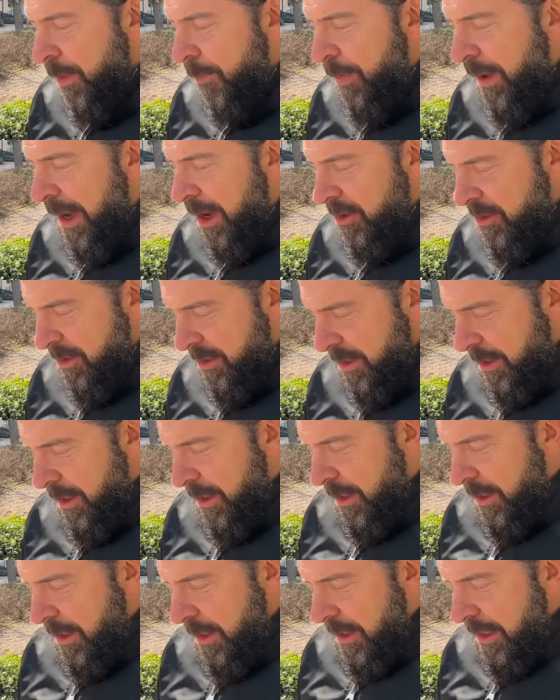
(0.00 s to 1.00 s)
about
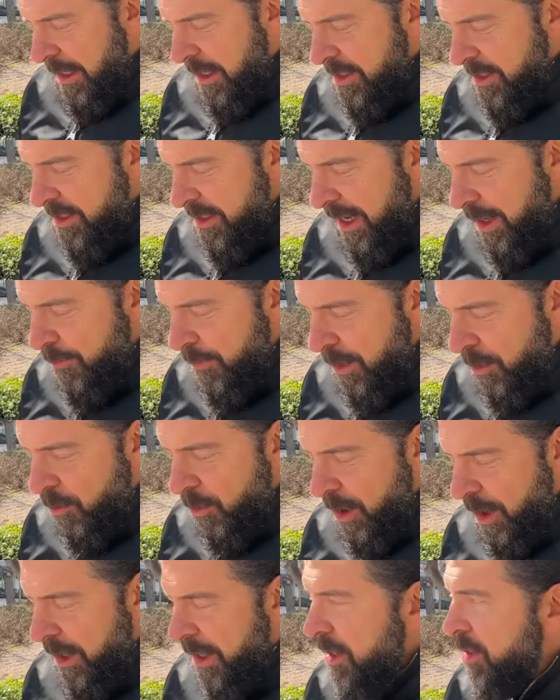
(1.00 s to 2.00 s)
his statement
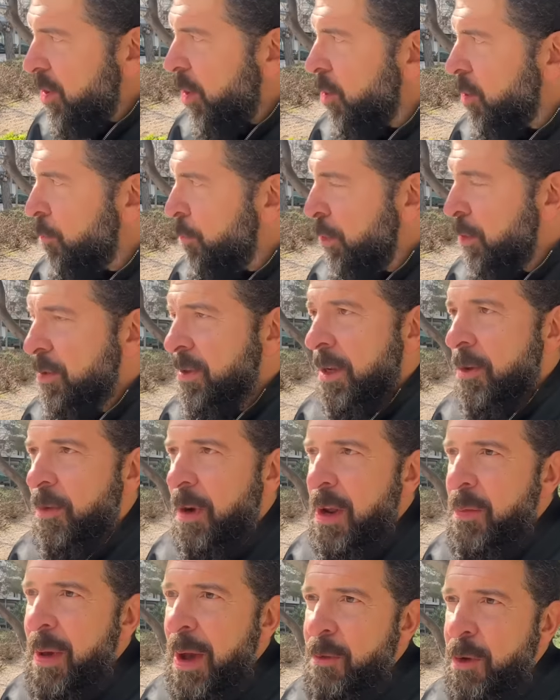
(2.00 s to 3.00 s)
where he told Putin, when
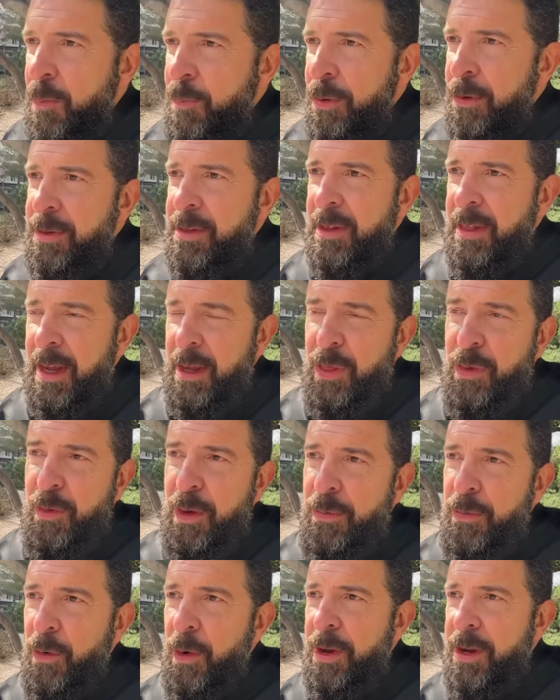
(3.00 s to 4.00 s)
he met with Putin like
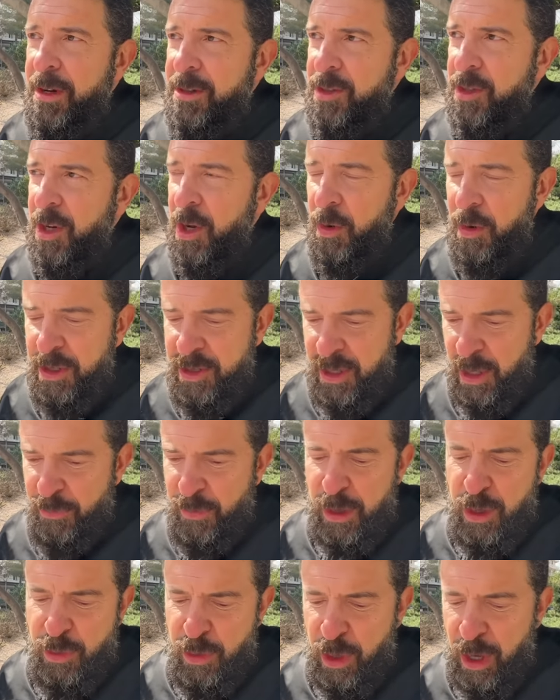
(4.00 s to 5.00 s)
3-4 years ago, he said, if
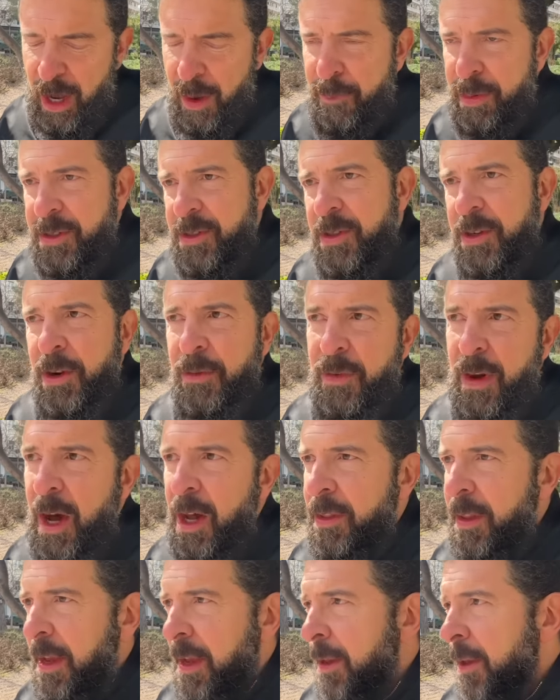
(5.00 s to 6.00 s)
anything happens to
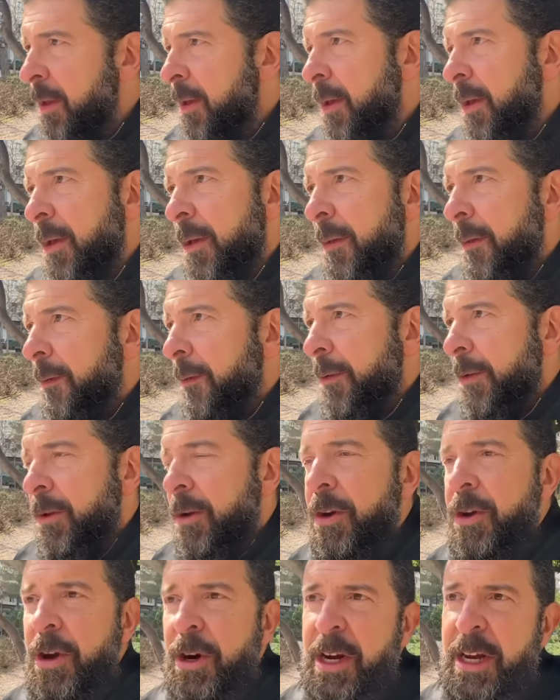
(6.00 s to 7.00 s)
Navalny, you
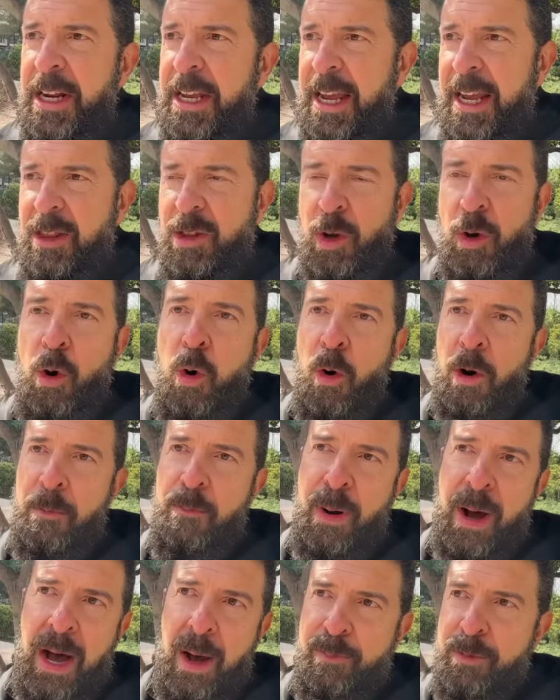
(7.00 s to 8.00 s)
know, you're going to get the corn
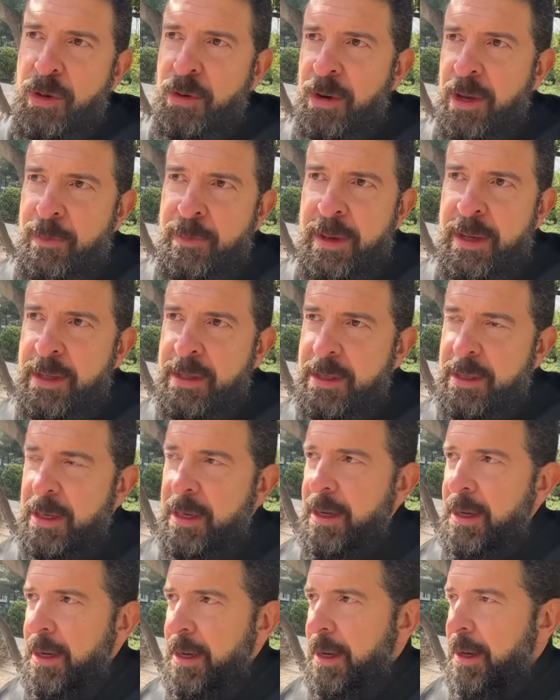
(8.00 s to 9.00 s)
pop treatment
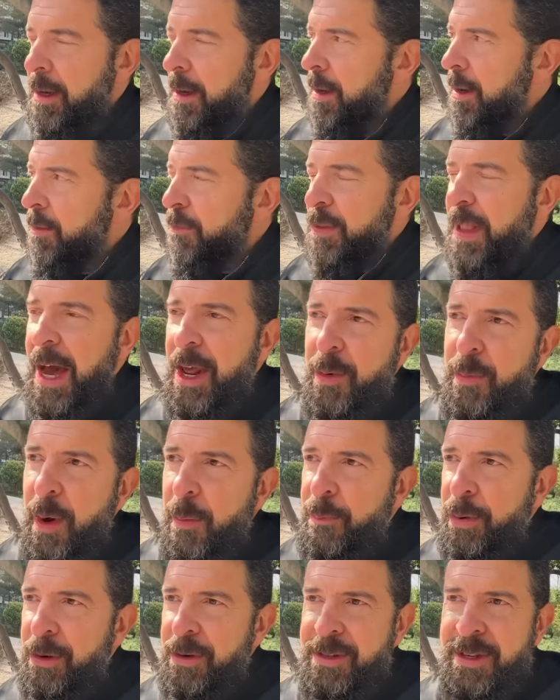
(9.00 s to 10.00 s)
of Vladimir
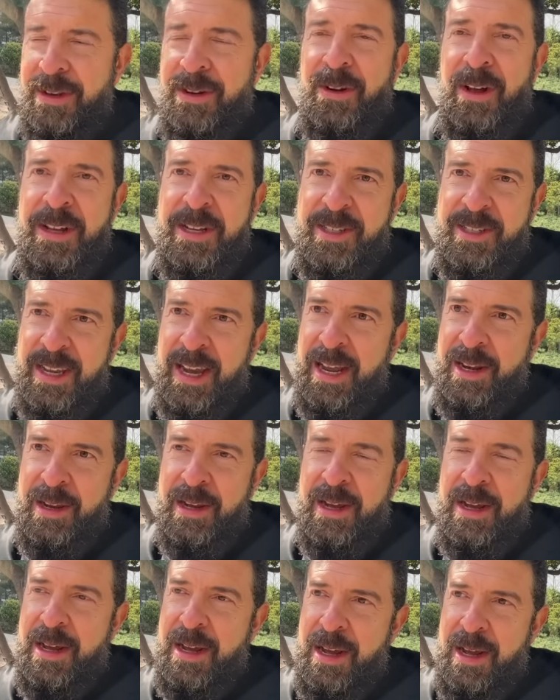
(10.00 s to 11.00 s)
Putin. You know, he said
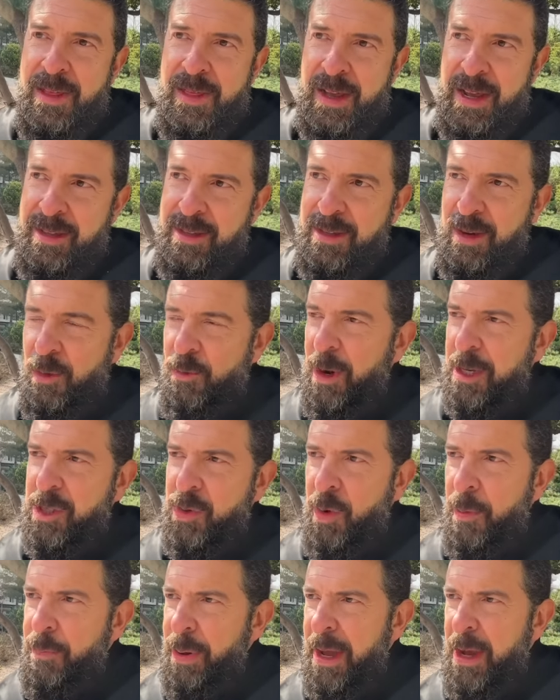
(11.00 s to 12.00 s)
that
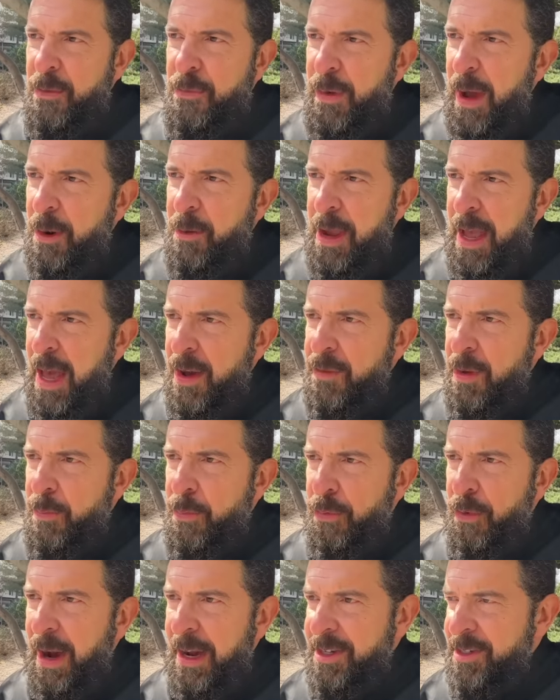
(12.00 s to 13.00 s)
Russia would pay a very heavy
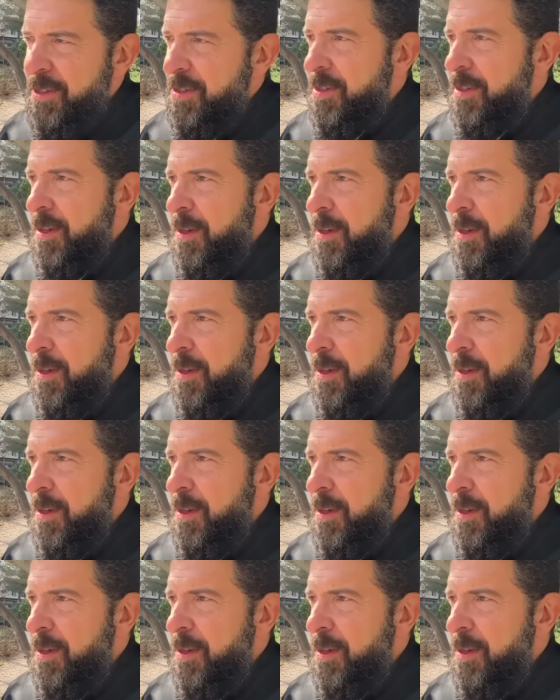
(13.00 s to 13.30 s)
price,